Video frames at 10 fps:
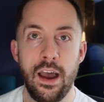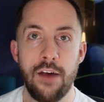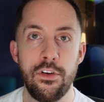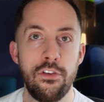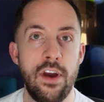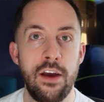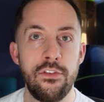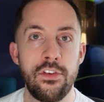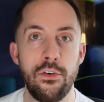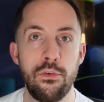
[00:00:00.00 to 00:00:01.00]
have a look
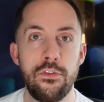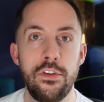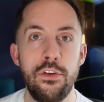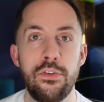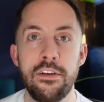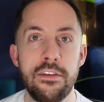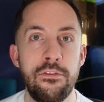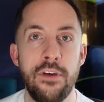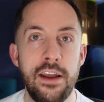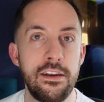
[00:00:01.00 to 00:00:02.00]
around at all of the new things
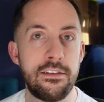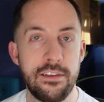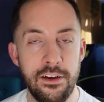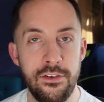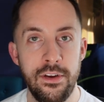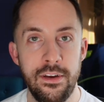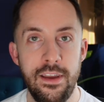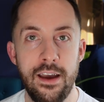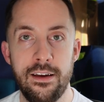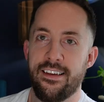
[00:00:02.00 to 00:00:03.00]
they've added. So,
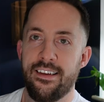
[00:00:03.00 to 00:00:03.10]
yeah.